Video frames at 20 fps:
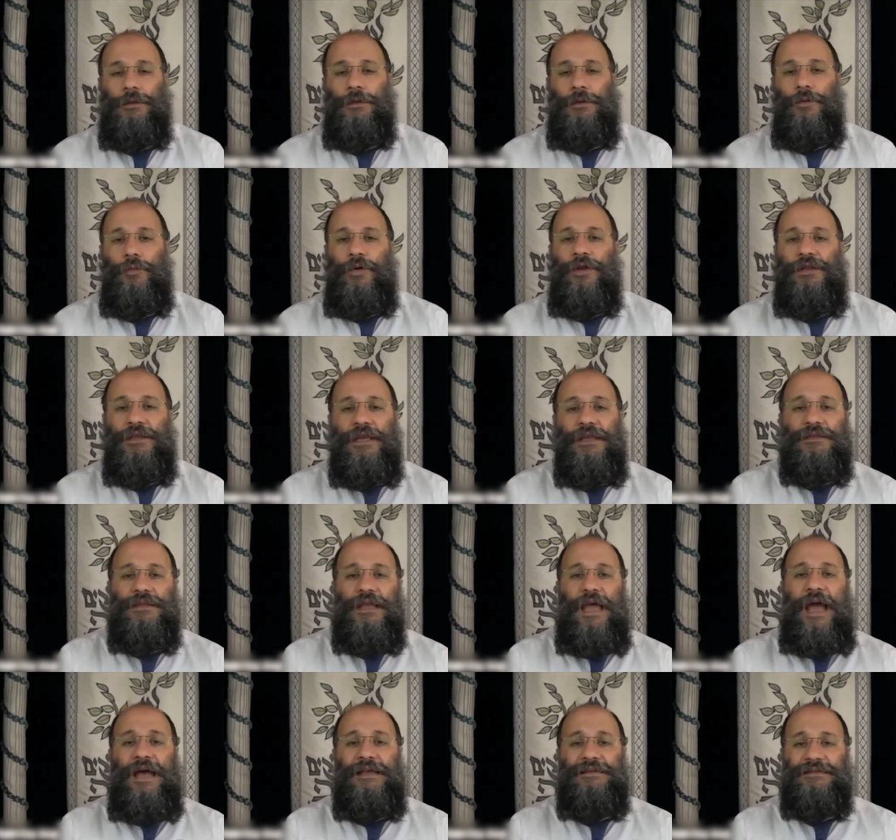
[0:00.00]
we need
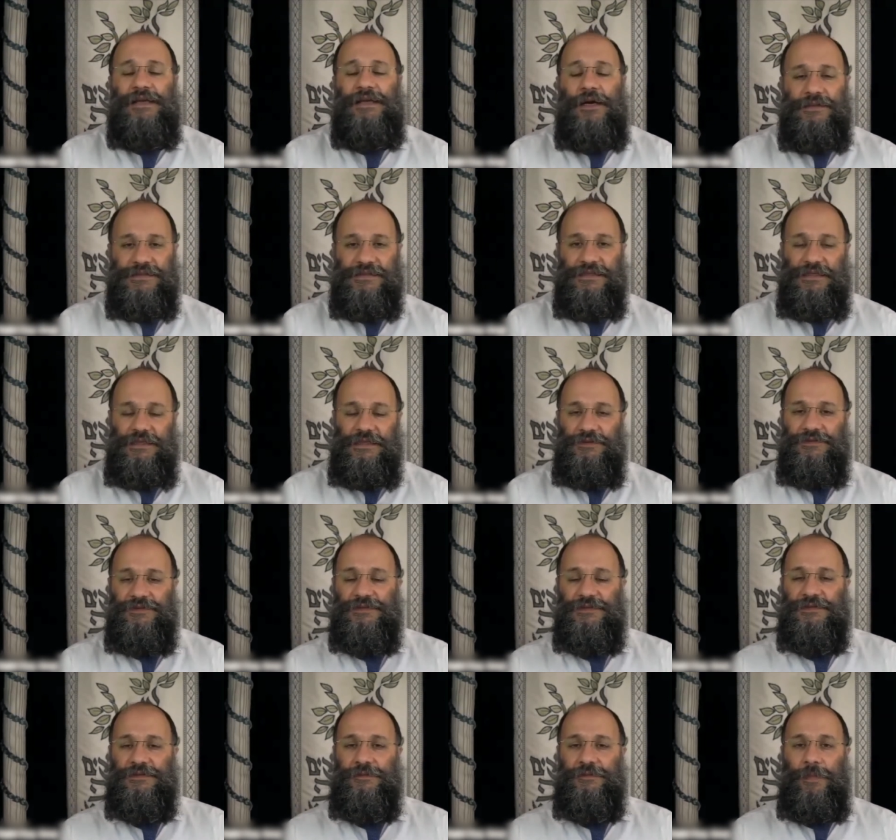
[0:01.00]
to ask
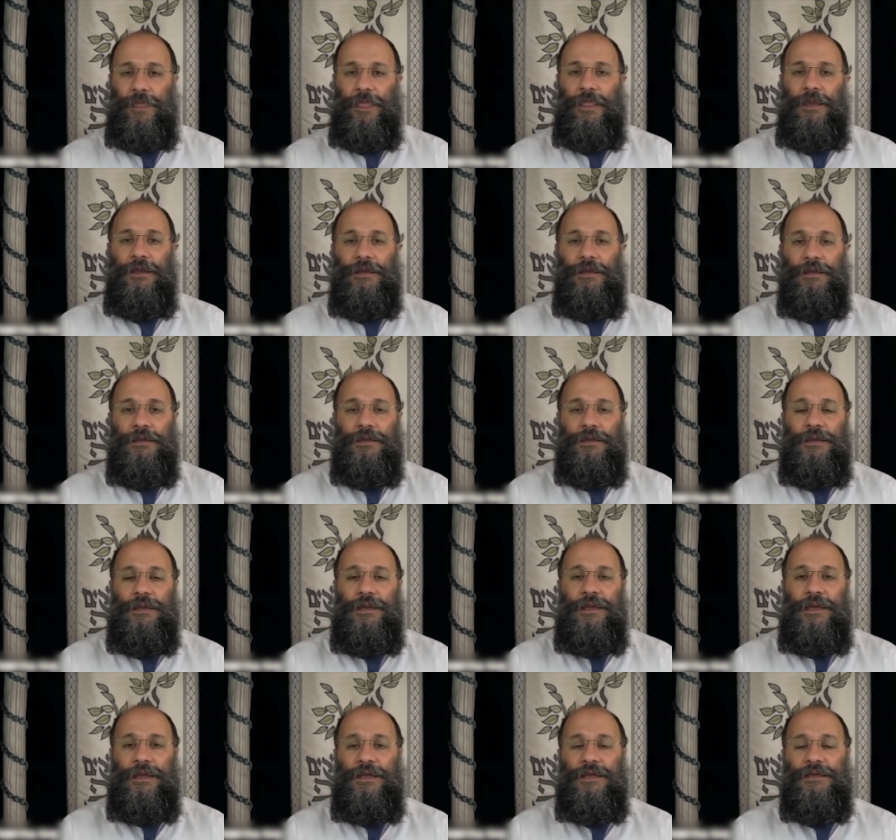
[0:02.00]
ourselves
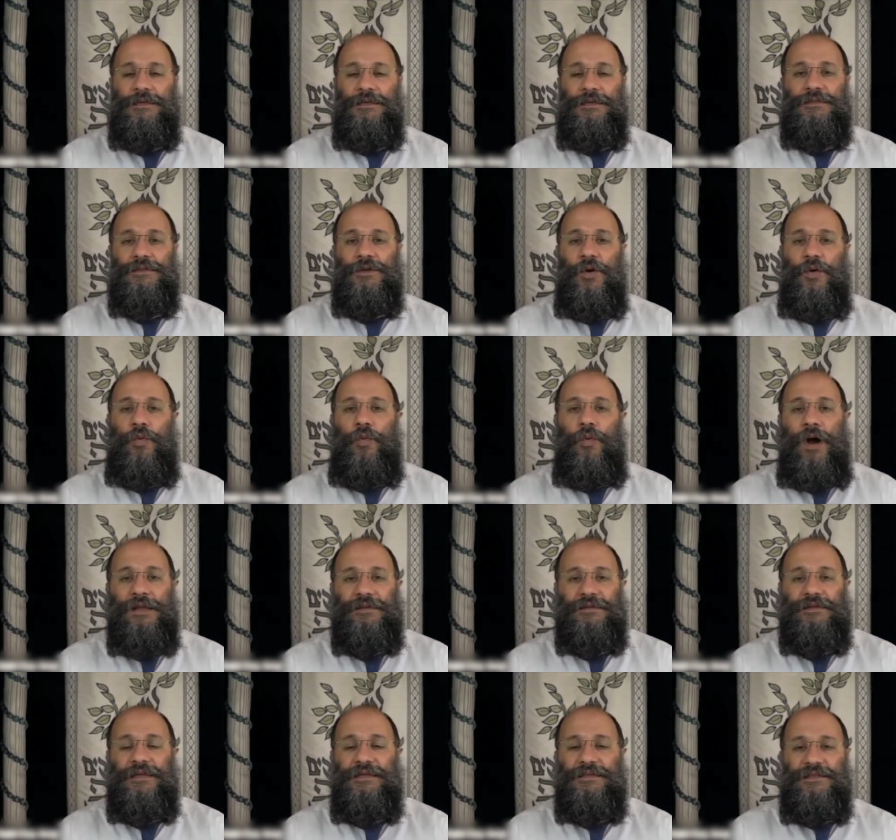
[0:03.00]
is,
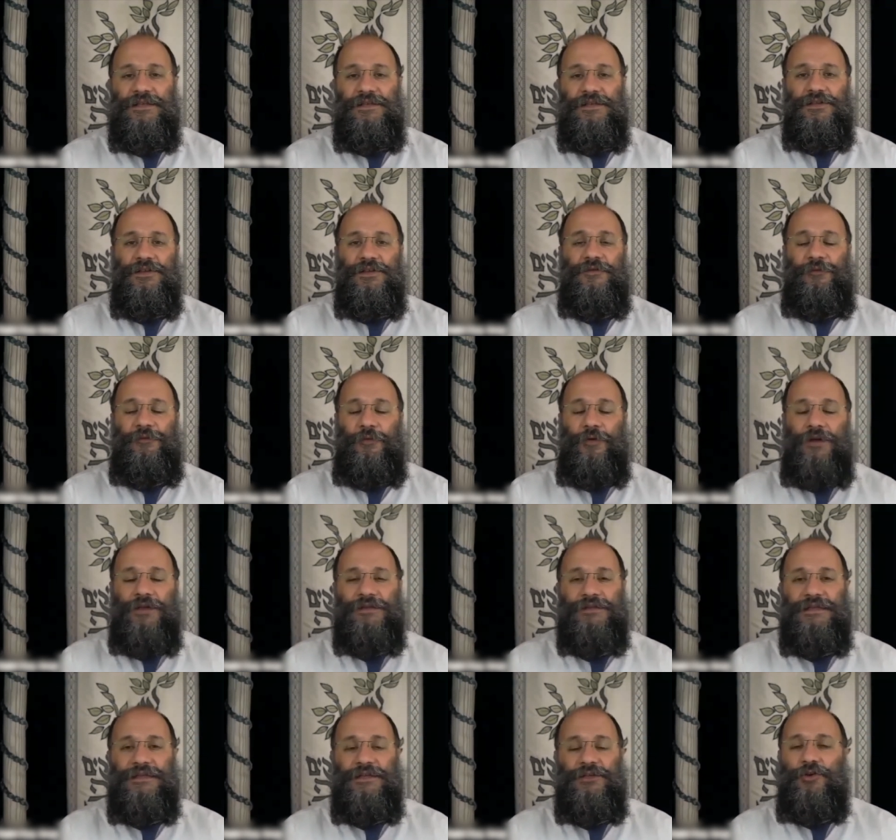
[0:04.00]
what is the
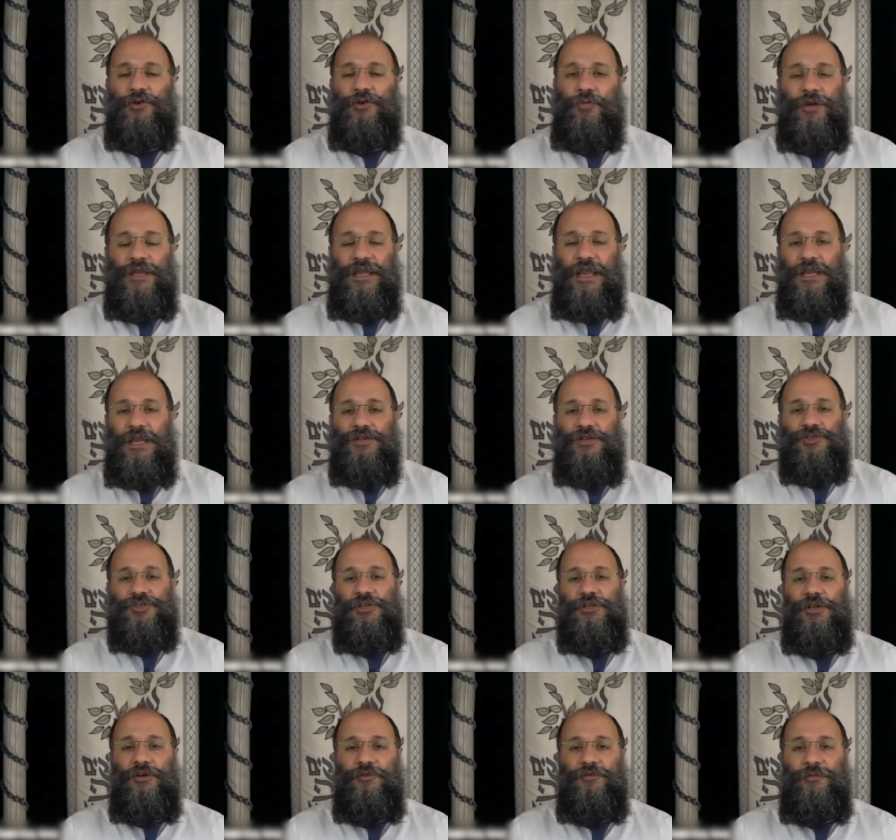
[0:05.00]
difference in
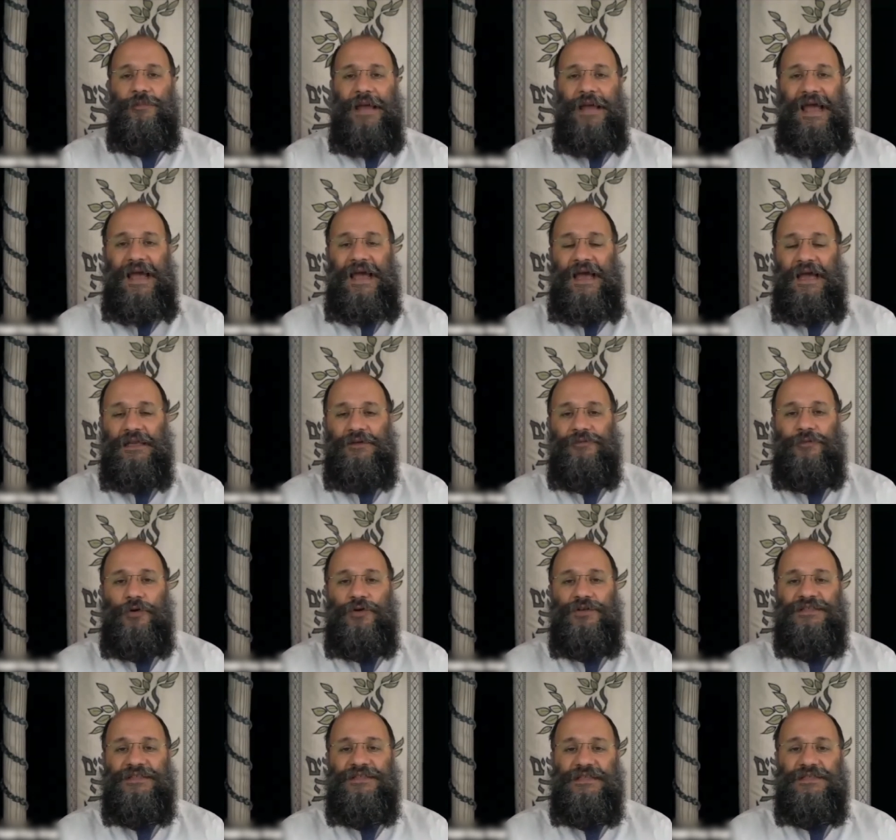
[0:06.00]
creation of man
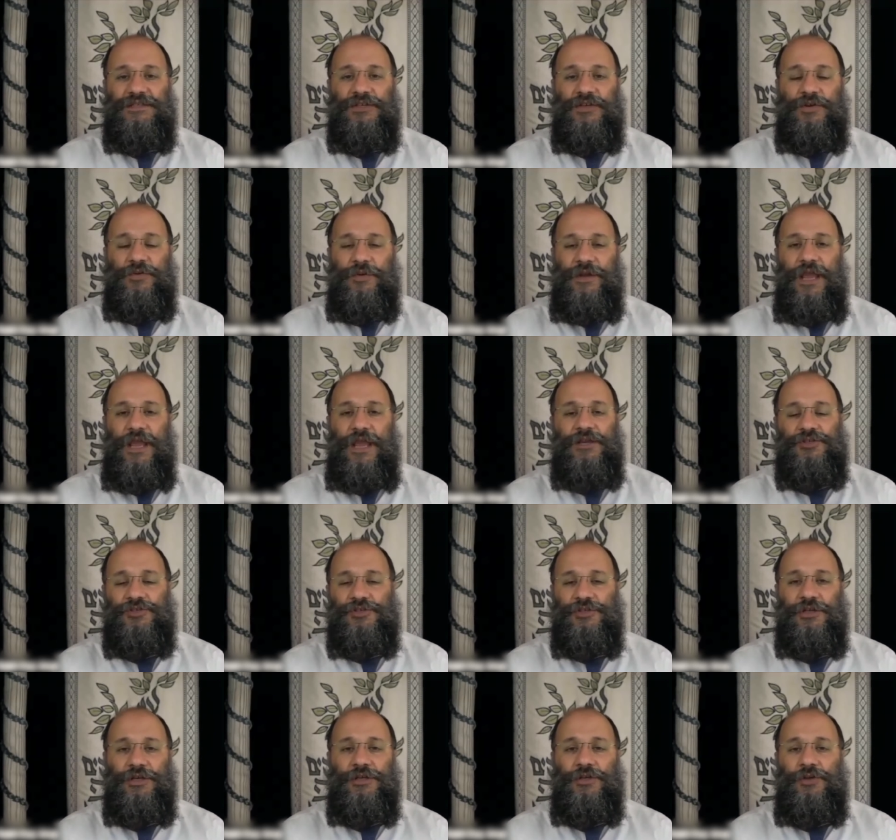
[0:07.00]
versus the
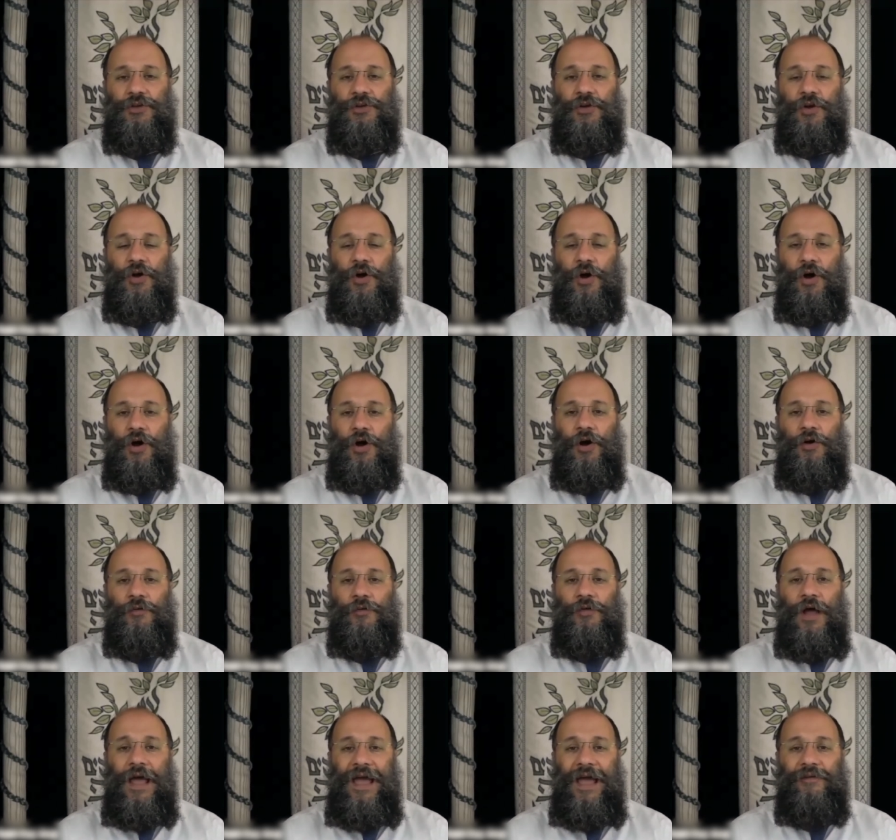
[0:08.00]
creation
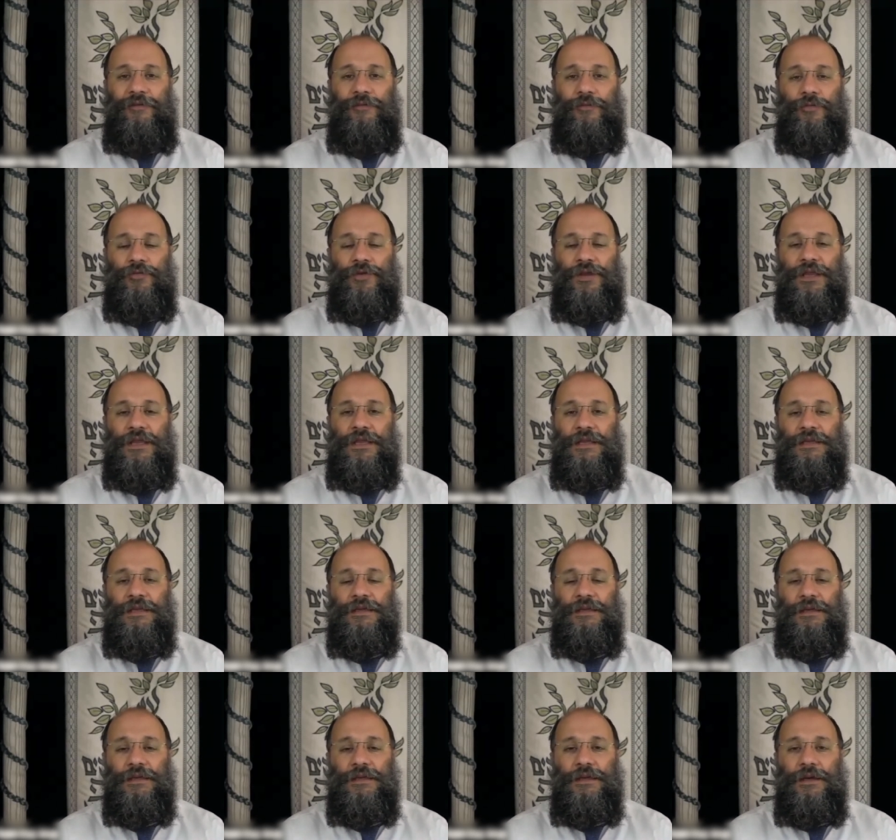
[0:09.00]
of every
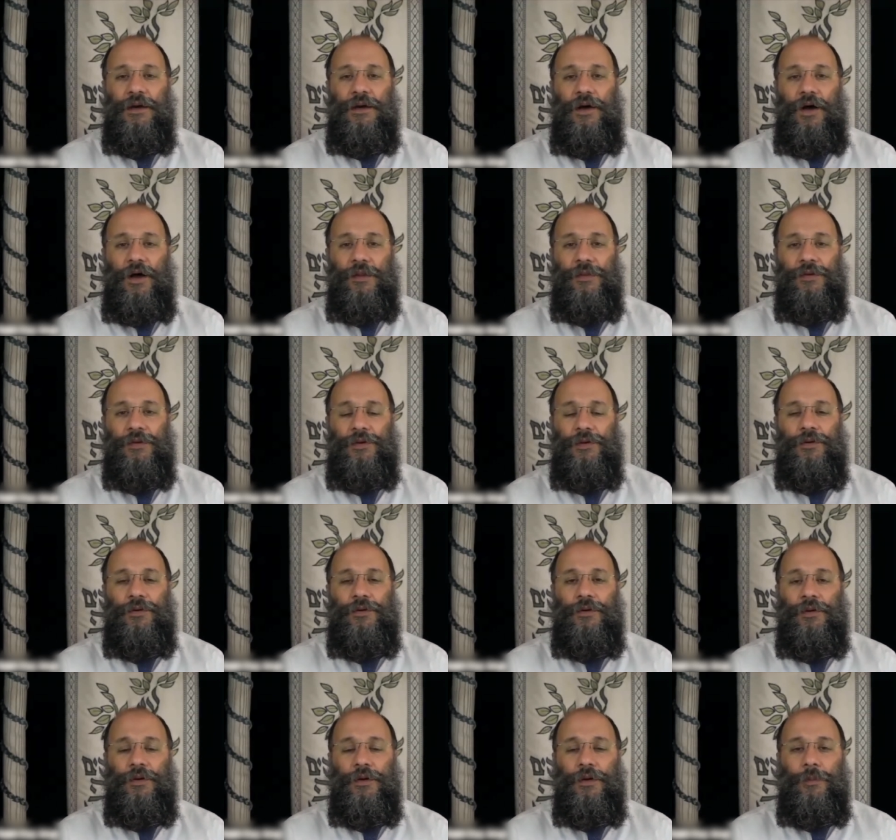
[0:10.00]

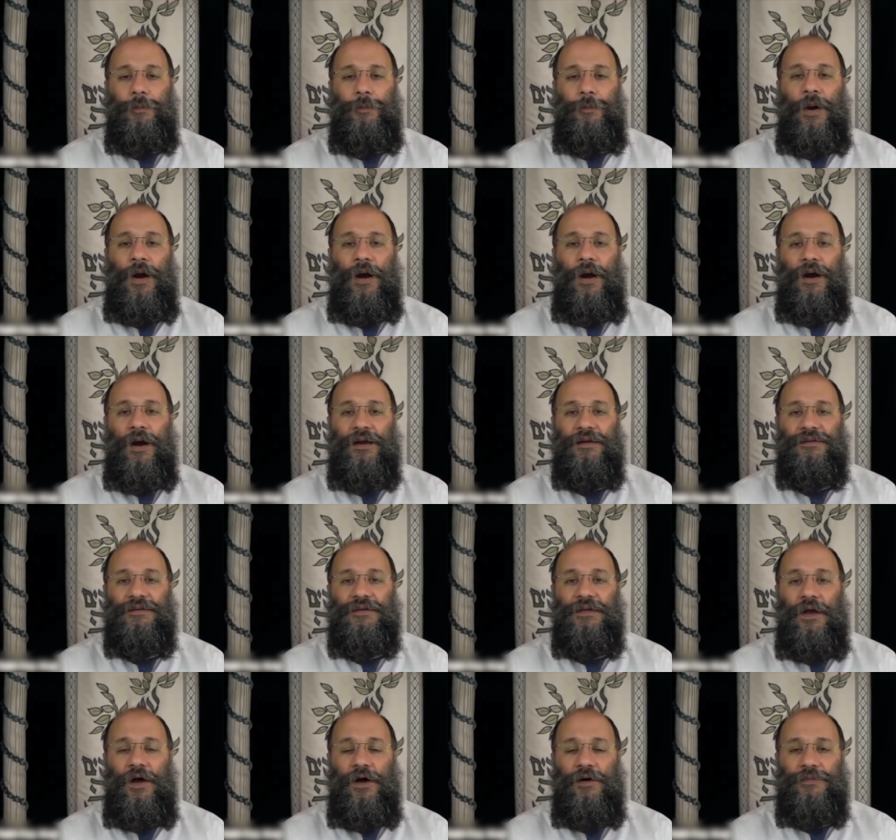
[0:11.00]
other
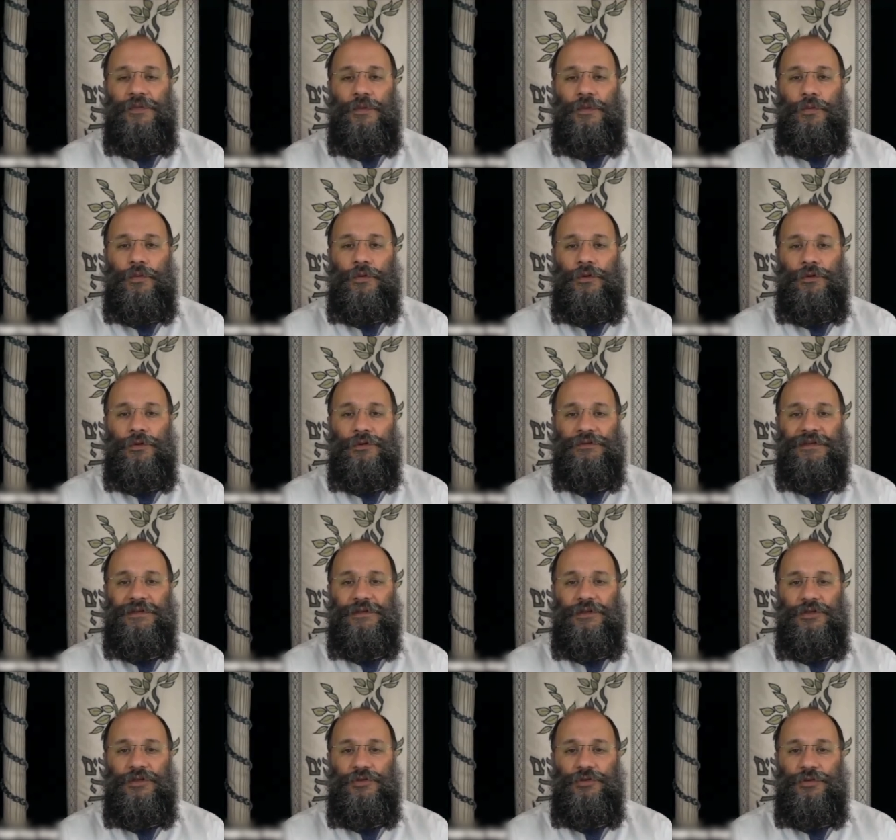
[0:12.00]
part of the world and
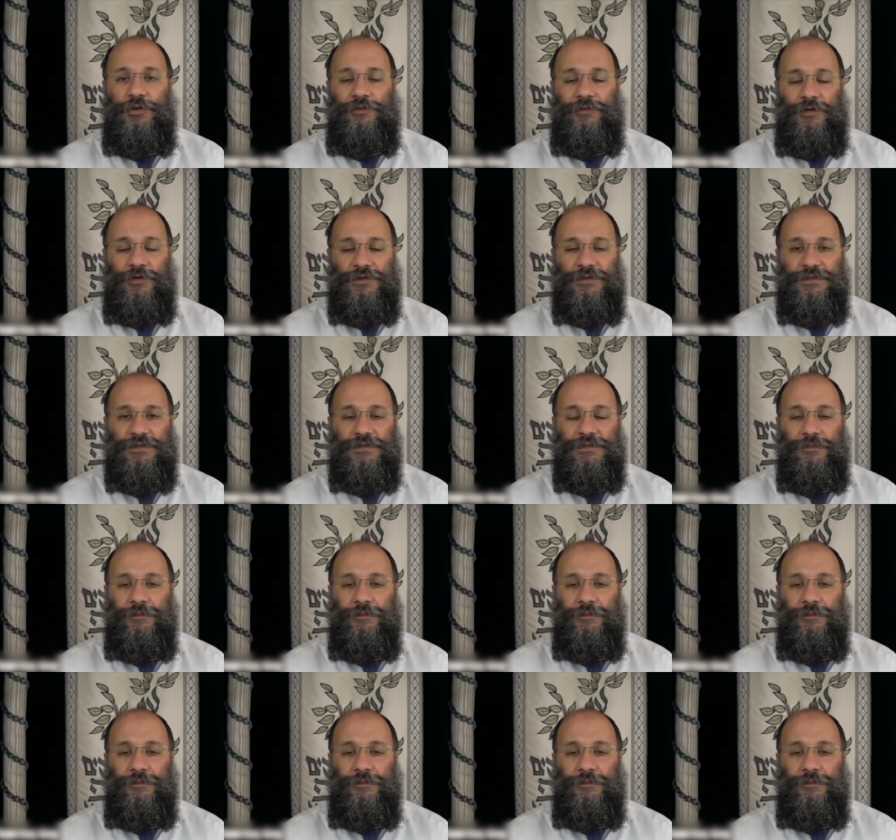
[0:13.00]
the universe?